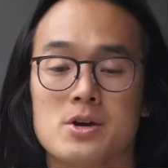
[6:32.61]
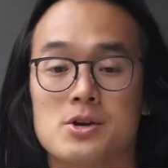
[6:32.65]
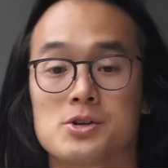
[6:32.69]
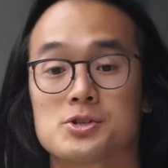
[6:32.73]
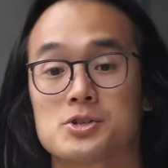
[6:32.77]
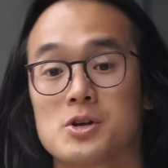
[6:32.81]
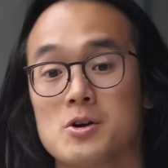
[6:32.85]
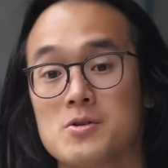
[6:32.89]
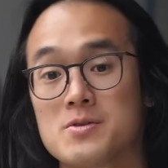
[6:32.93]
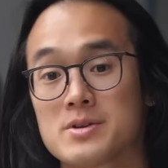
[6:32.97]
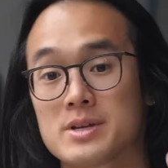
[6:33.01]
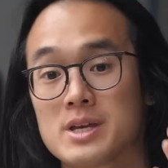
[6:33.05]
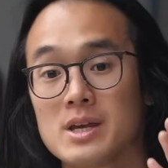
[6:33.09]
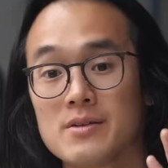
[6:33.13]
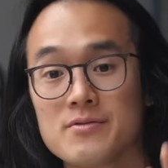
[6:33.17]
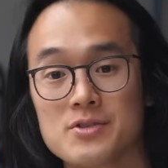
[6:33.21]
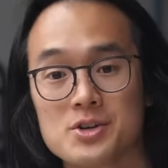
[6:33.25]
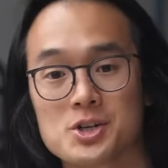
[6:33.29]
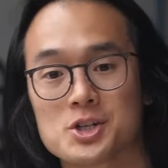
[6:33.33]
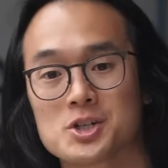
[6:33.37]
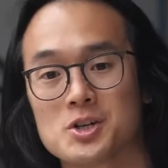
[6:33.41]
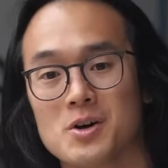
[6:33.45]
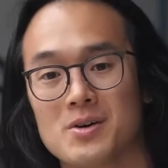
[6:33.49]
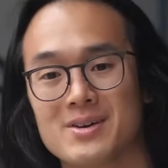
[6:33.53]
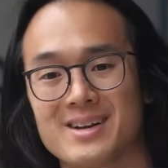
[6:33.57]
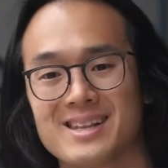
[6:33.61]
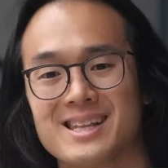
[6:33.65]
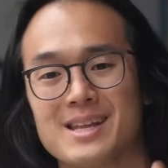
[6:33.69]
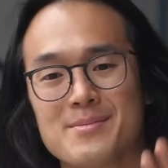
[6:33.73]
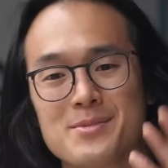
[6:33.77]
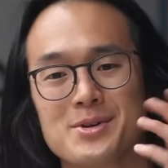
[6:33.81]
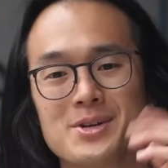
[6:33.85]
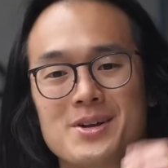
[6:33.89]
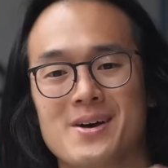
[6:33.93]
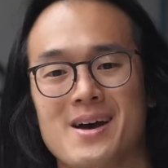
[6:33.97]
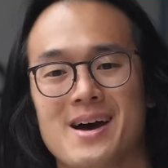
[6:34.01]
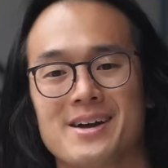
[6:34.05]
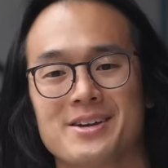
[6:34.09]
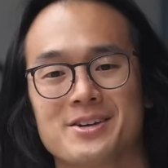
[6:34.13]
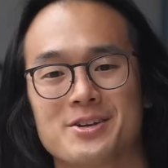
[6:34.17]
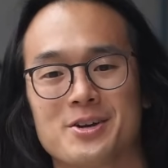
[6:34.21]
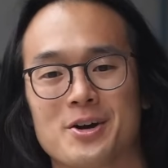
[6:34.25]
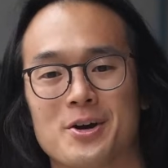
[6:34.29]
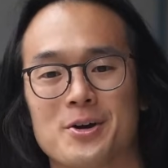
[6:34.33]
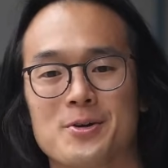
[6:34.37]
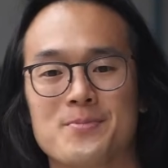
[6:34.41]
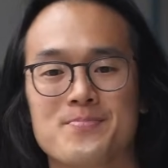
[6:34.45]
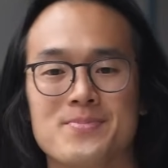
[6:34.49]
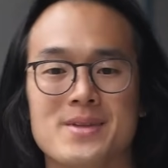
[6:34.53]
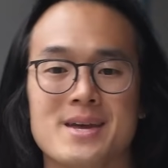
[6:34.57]
So give it a shot and let me know how you
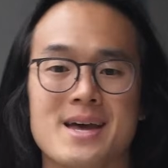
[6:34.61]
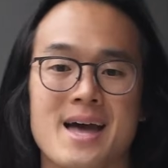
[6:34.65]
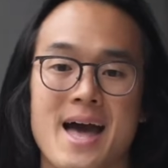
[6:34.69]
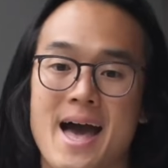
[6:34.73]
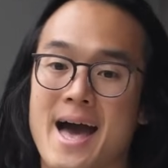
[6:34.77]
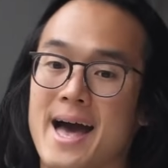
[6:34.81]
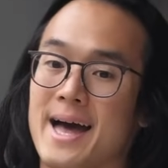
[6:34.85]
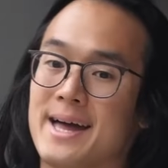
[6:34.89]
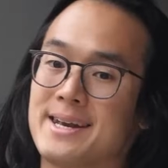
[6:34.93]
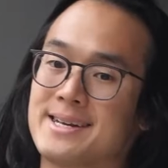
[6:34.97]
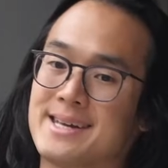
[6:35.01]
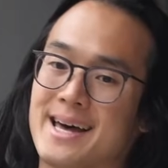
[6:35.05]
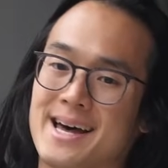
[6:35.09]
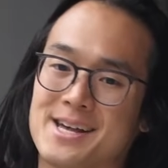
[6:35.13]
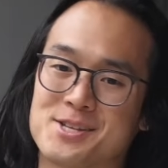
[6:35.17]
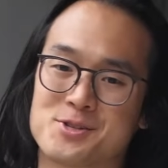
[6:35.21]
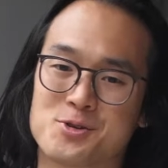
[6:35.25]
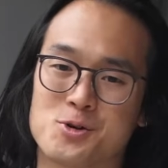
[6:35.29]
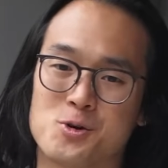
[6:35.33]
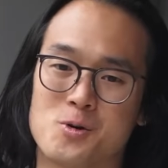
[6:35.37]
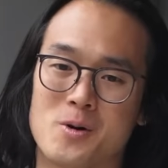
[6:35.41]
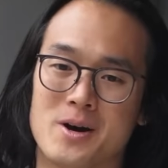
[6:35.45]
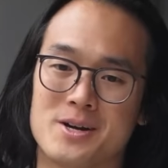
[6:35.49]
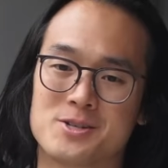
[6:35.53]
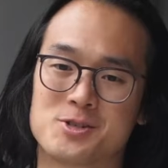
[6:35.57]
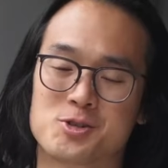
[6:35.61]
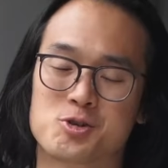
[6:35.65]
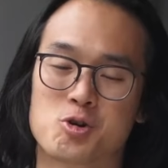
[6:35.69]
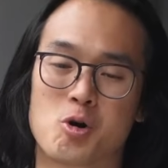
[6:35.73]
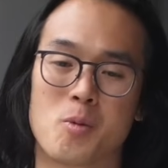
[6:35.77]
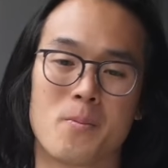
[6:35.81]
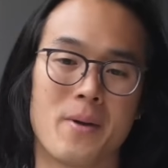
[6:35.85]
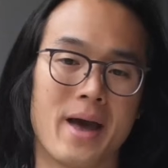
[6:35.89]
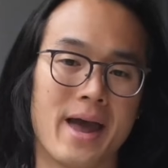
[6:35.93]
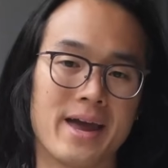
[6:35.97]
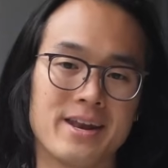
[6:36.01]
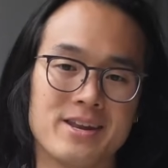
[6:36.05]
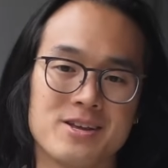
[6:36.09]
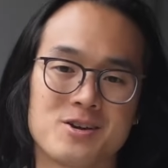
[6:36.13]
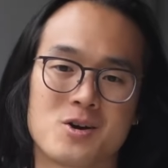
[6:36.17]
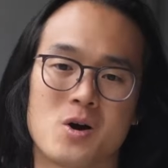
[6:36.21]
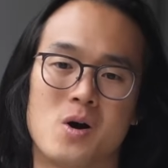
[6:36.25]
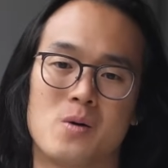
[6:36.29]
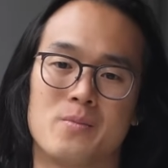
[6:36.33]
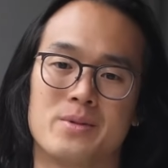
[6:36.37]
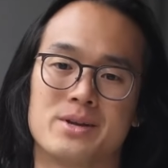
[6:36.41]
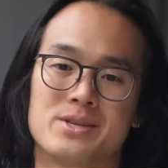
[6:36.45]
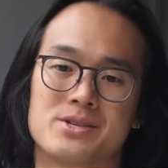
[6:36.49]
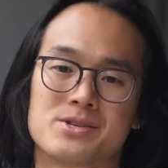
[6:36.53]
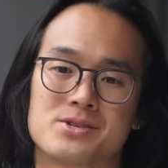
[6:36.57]
go. And as always, drop any
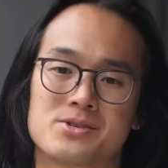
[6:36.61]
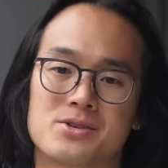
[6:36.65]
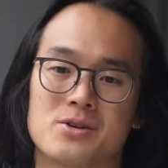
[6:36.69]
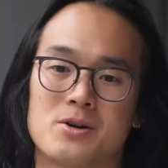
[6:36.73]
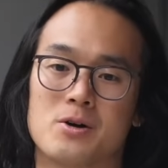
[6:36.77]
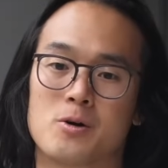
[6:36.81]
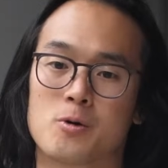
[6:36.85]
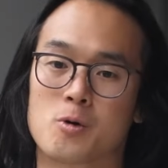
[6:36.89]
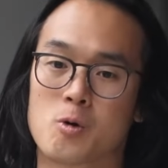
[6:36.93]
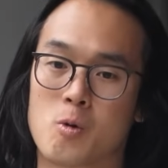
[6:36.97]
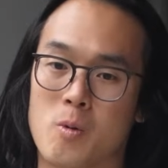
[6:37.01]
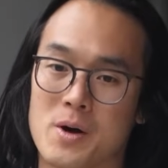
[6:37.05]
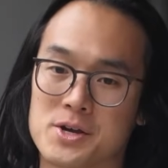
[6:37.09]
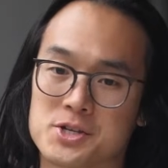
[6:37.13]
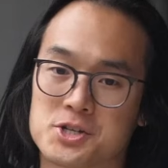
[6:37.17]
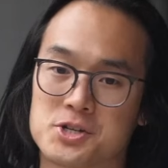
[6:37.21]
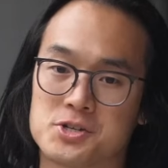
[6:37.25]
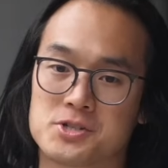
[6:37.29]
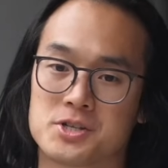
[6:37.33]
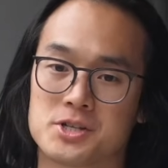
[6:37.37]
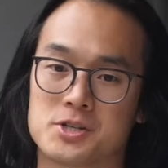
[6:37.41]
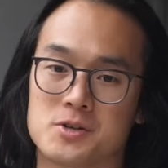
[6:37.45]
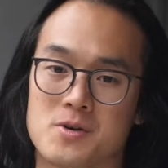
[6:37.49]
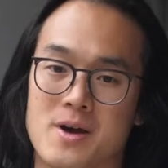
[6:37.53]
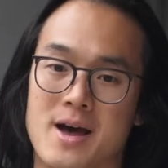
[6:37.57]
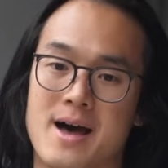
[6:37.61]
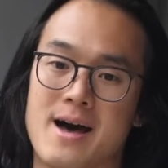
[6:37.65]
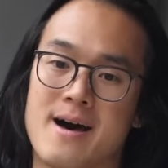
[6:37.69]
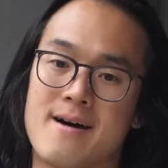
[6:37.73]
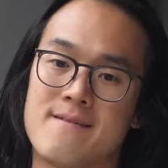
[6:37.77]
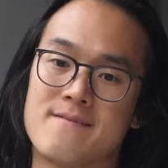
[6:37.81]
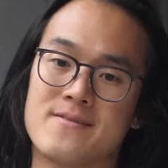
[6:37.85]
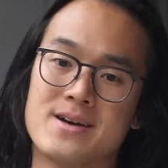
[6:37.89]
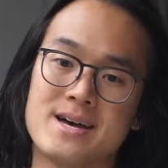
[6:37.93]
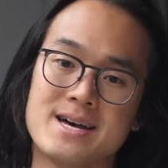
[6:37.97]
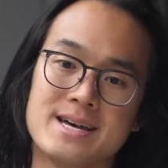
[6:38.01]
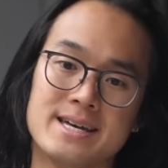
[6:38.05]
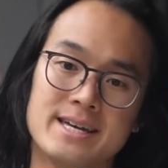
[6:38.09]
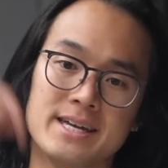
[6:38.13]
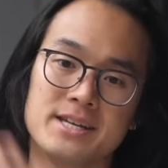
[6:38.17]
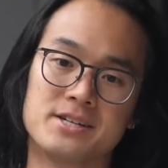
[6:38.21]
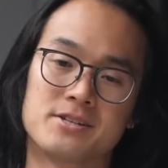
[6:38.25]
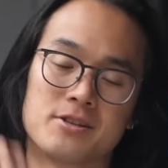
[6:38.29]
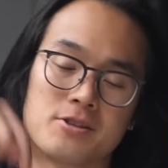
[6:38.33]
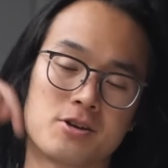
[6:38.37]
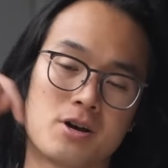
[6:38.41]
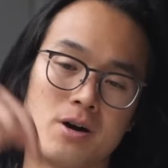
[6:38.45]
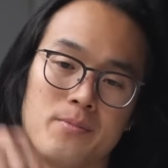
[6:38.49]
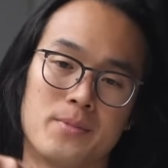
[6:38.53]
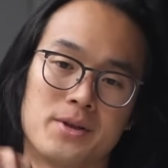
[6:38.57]
comments or questions that you have
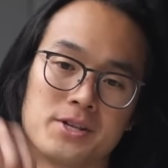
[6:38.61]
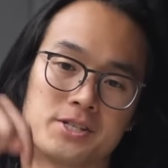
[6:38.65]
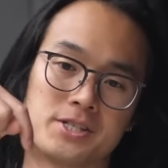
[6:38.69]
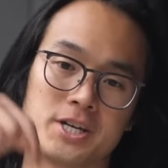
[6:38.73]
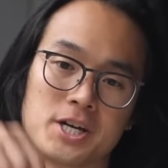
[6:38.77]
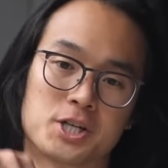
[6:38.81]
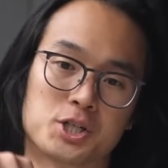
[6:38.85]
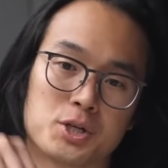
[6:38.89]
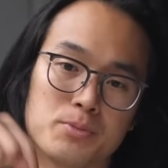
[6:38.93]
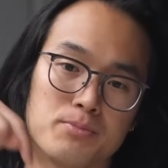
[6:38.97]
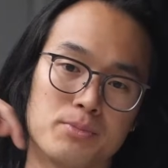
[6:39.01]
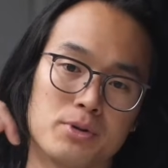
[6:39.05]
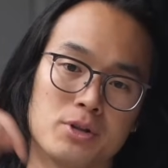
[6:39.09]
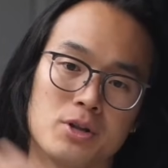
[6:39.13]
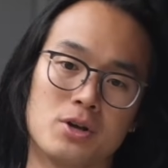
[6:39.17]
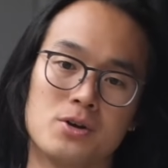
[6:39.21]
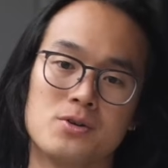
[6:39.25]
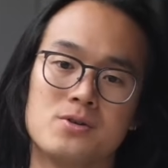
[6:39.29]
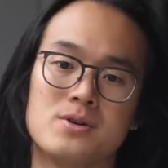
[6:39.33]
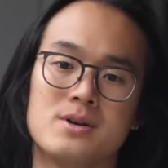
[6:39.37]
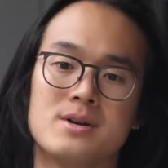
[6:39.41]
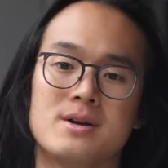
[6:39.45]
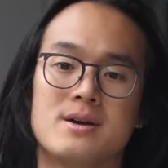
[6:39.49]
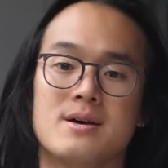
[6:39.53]
into the comments section below.